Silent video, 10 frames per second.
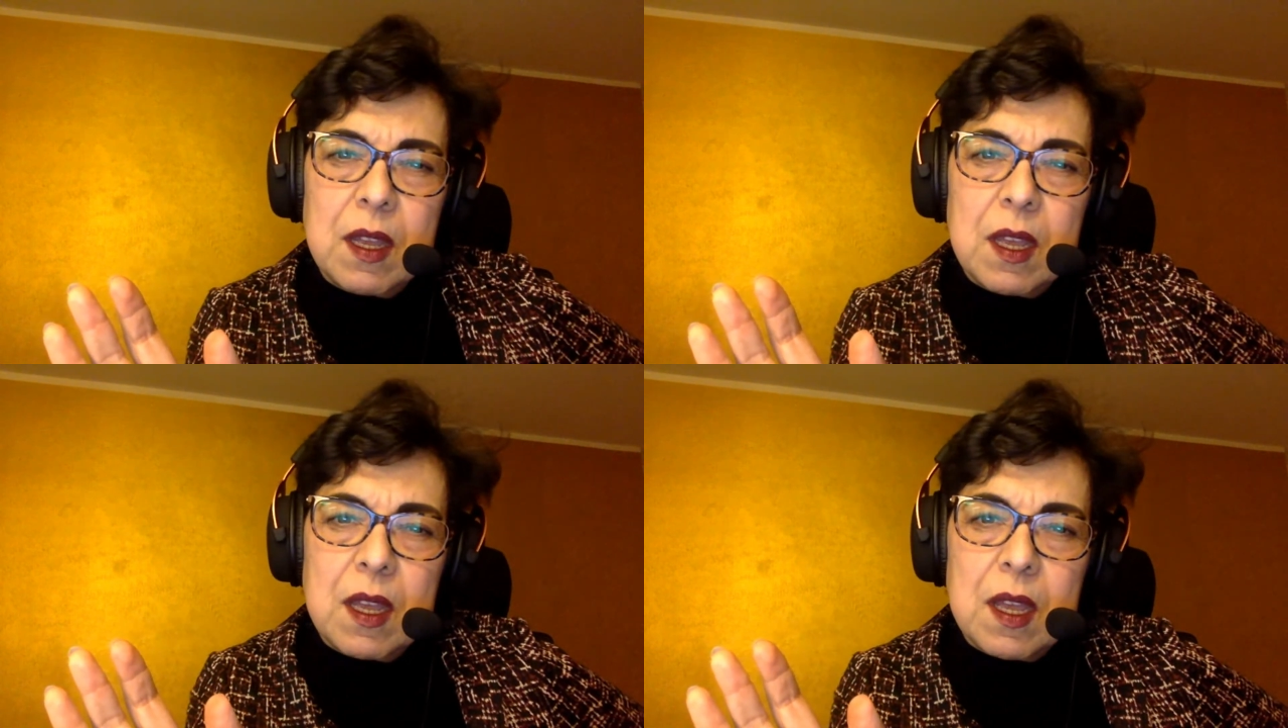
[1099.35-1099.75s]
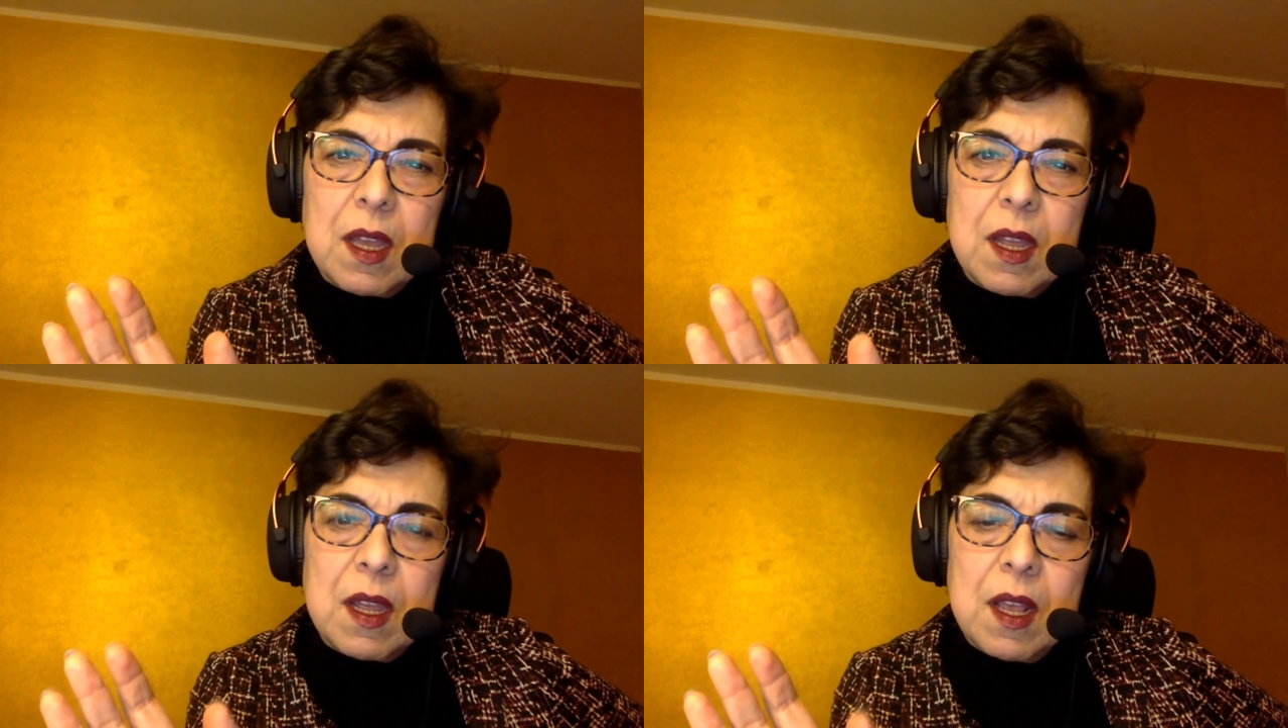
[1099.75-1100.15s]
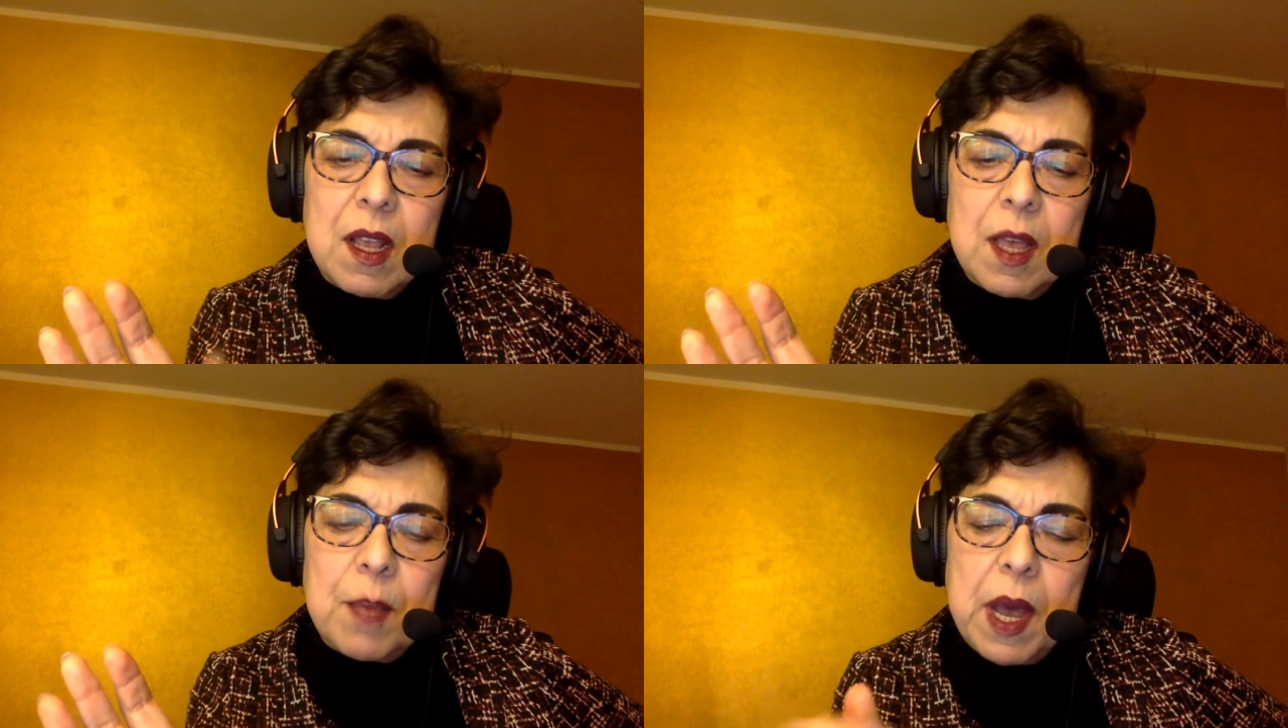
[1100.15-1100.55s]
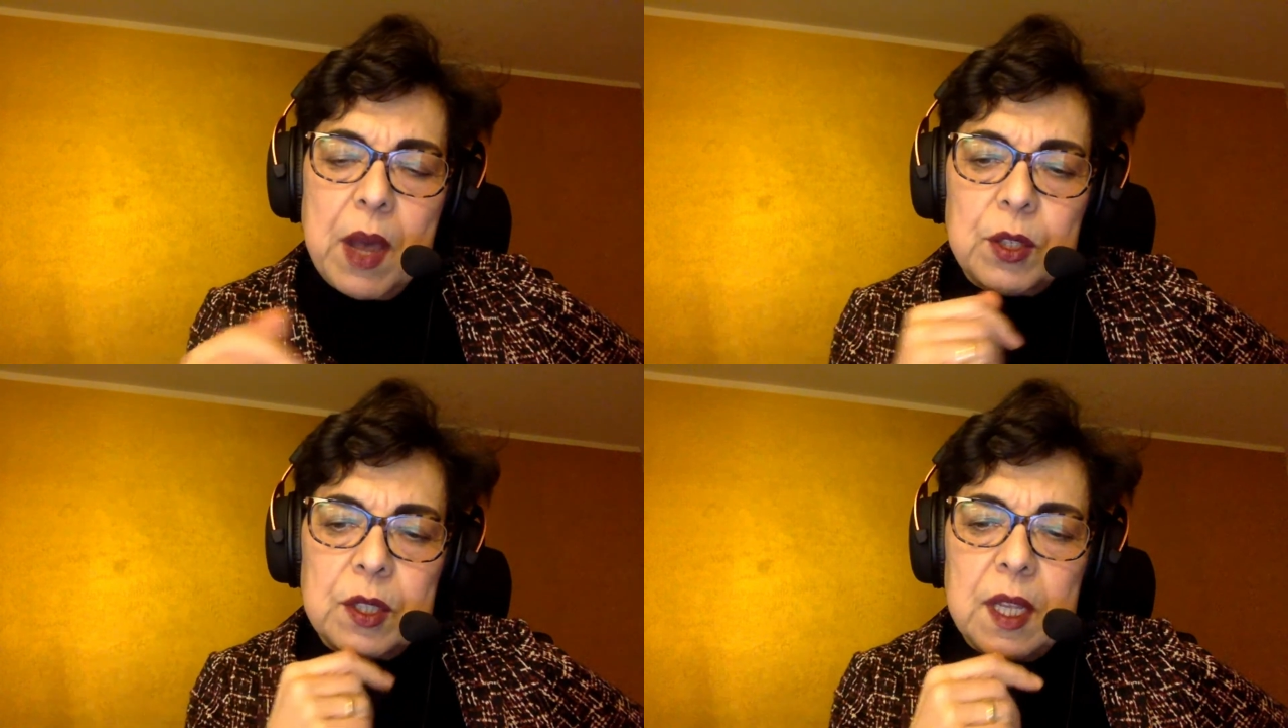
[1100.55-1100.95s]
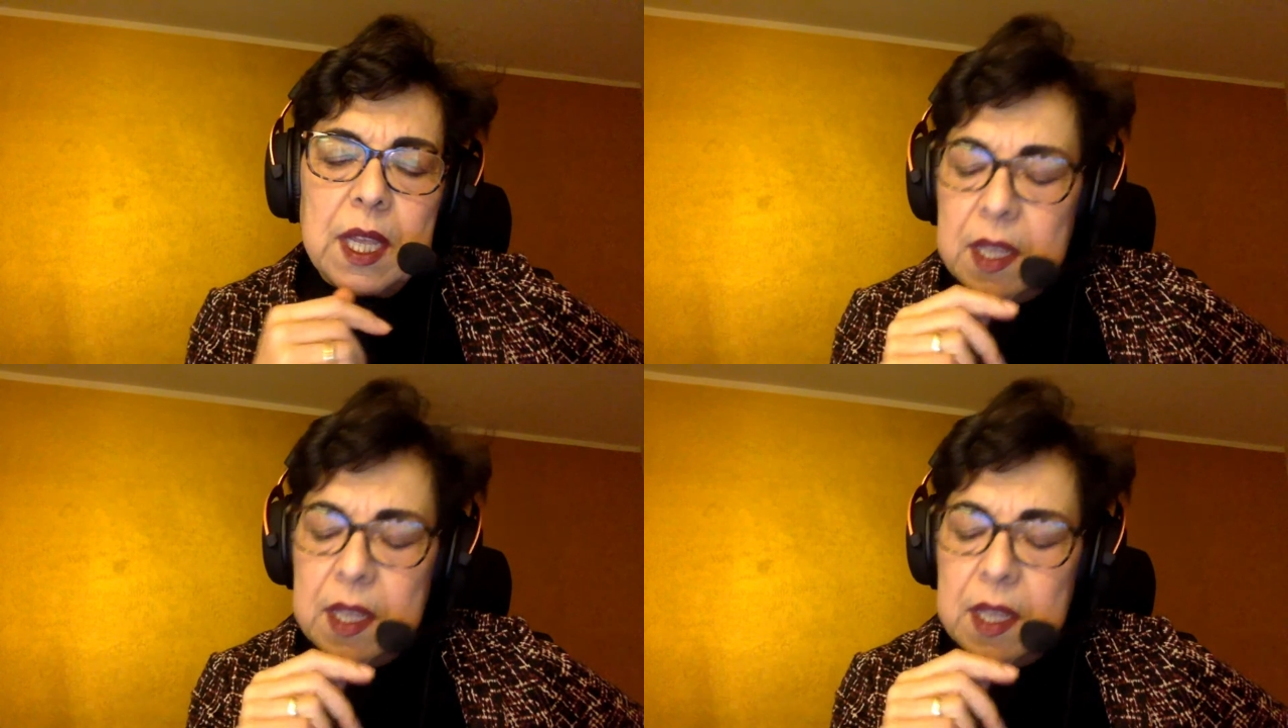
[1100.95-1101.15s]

about